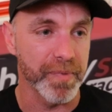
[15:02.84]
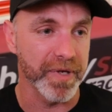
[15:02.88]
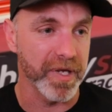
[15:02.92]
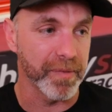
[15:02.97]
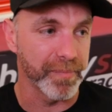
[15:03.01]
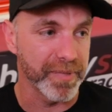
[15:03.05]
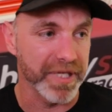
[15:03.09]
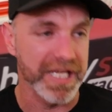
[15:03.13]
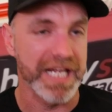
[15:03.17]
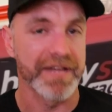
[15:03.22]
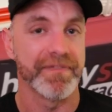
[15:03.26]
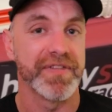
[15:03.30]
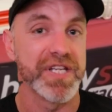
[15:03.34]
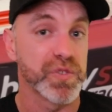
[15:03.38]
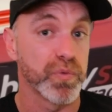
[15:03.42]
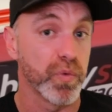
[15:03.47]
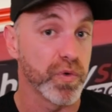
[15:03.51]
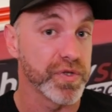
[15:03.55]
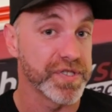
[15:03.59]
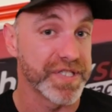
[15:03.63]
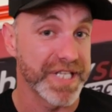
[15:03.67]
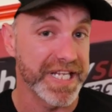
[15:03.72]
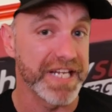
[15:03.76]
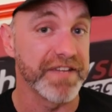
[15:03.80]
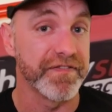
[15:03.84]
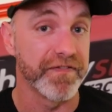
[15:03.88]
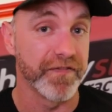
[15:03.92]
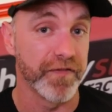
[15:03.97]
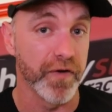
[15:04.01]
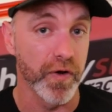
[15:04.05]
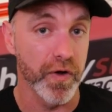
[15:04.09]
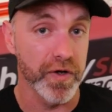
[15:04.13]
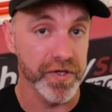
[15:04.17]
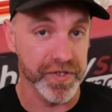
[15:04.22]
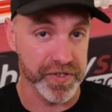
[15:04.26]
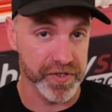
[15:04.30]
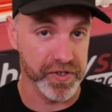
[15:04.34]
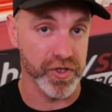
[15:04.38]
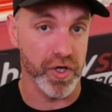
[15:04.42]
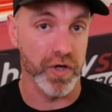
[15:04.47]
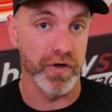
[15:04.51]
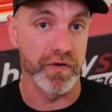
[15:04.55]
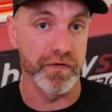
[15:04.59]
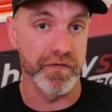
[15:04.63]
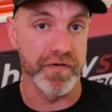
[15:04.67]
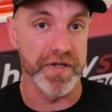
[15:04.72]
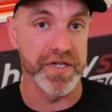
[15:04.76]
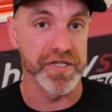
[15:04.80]
but I believe this was the first
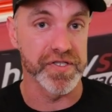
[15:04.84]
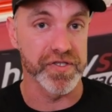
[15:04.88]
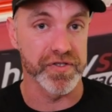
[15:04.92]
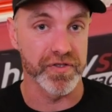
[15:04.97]
show of this